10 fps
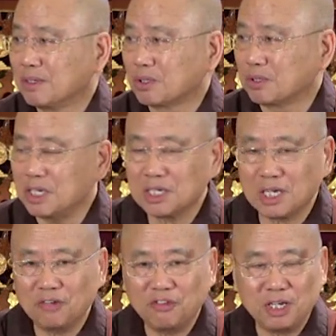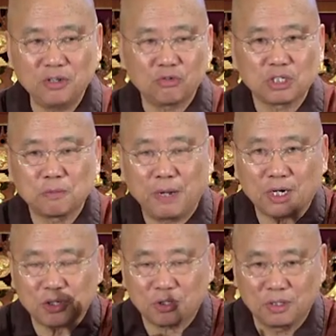So this kind of
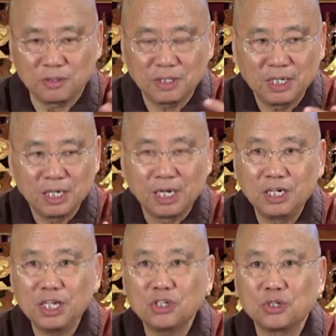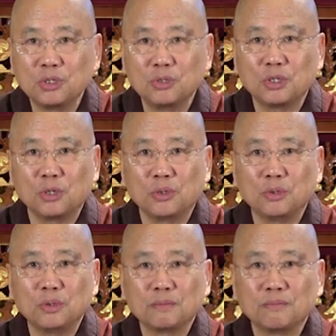introspection leads you
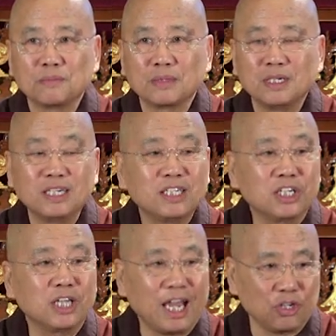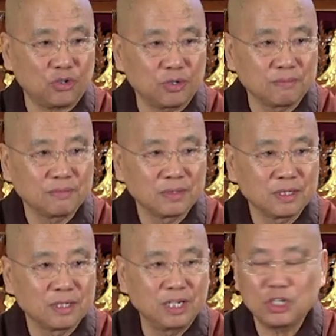to detach,
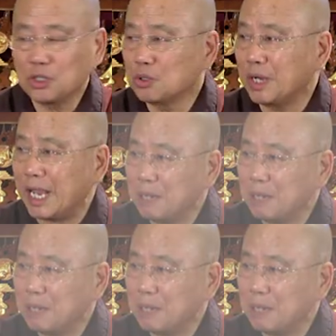leads you to